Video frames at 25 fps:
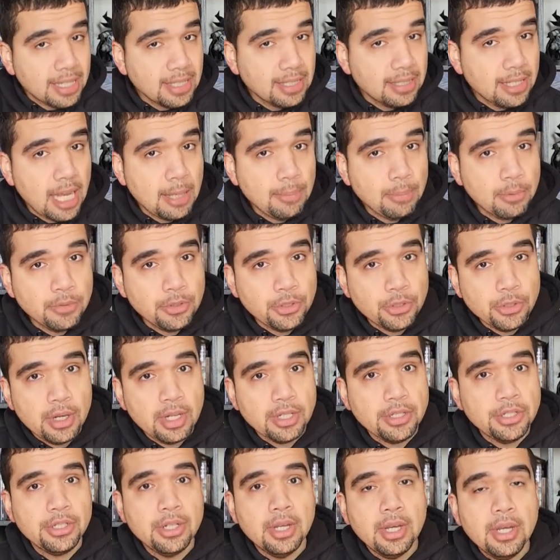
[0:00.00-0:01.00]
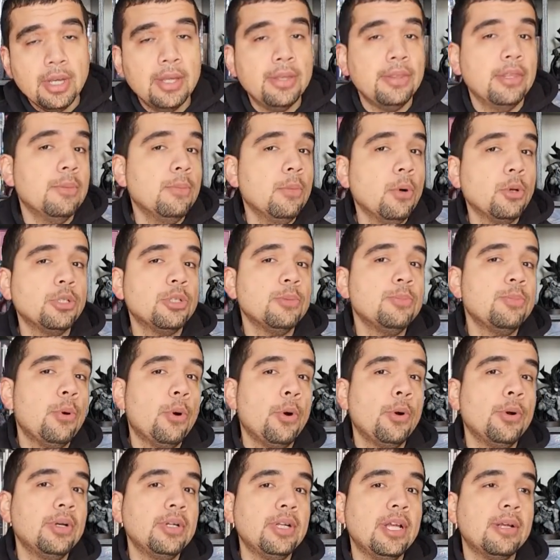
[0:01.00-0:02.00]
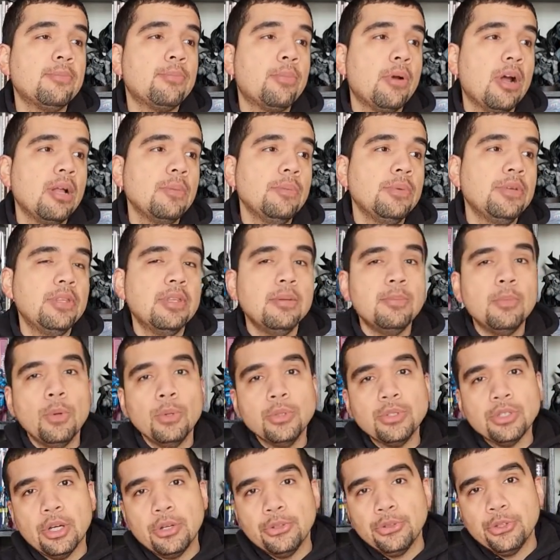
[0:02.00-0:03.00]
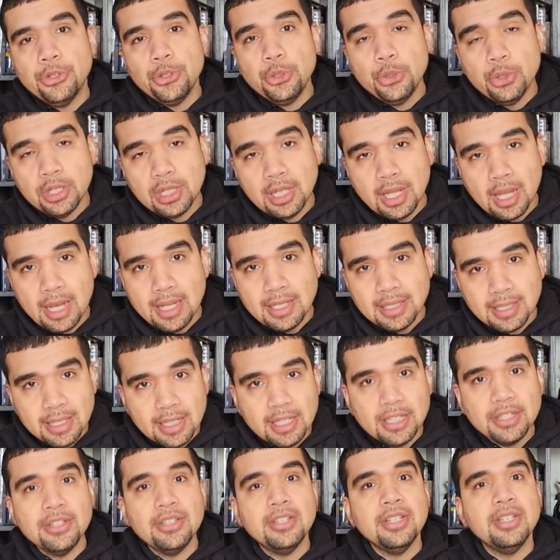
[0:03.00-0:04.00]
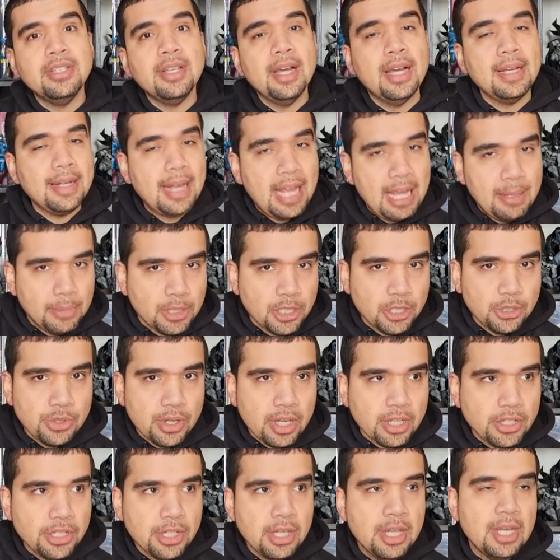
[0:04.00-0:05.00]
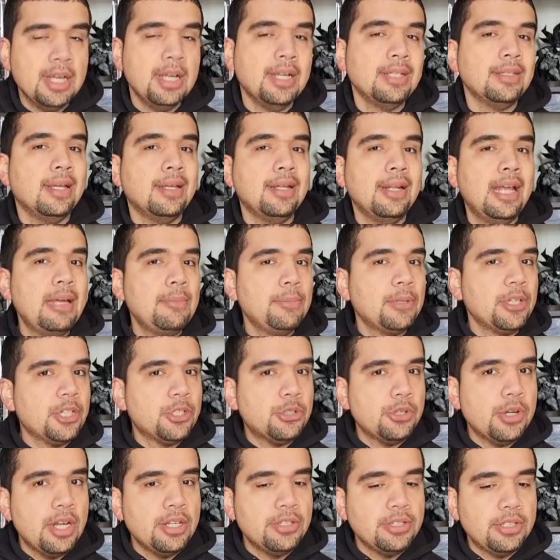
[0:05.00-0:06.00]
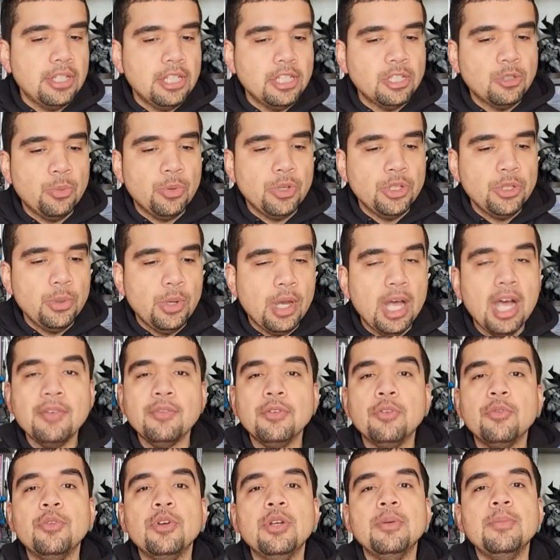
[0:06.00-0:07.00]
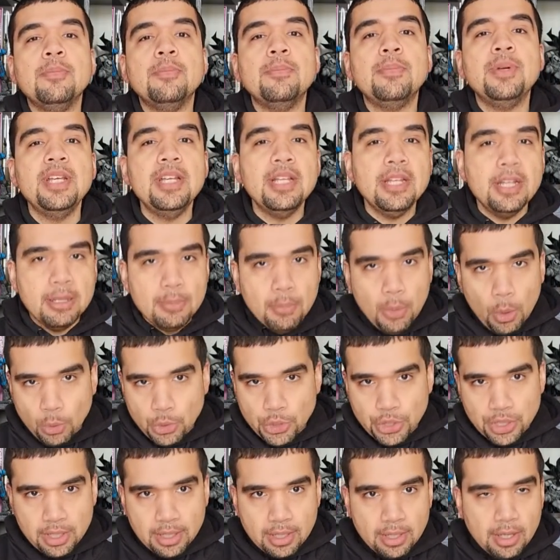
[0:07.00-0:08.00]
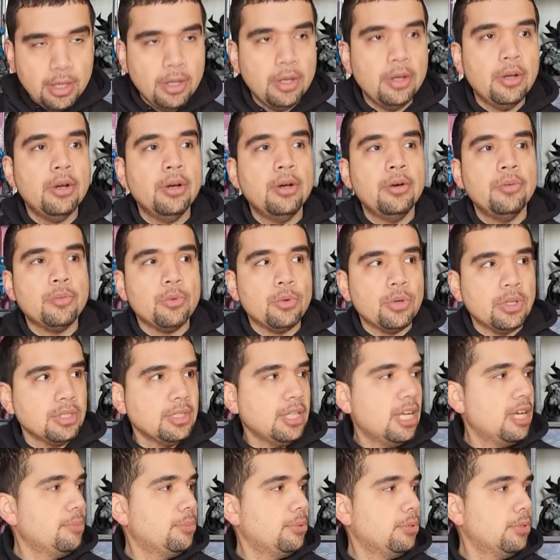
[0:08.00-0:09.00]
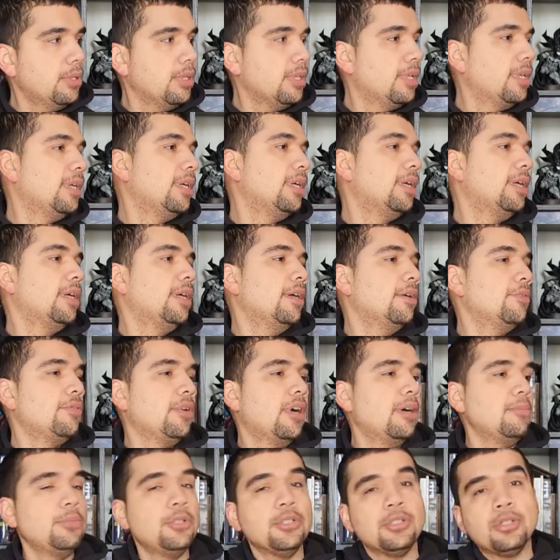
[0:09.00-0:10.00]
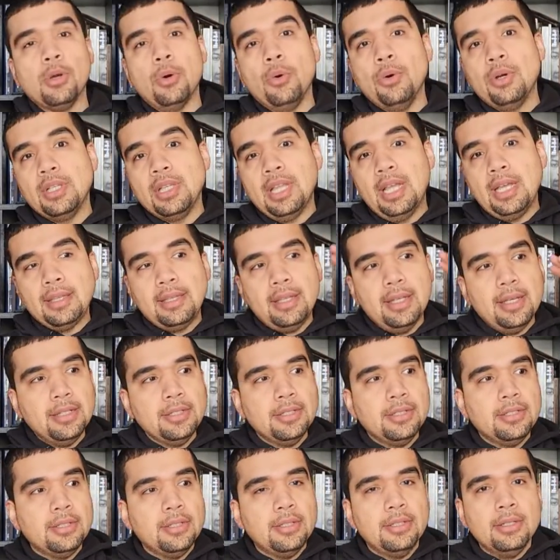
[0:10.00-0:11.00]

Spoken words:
type of stretch, the most important and probably the most underutilized, is the dynamic stretch. Dynamic stretch is when you have a repeated motion. For example, if I'm just going like this